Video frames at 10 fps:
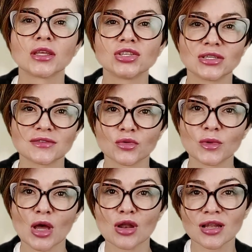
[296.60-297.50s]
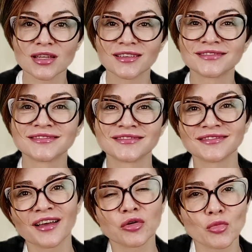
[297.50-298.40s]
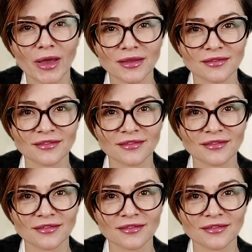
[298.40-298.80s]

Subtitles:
Cheers from down under. Goodbye.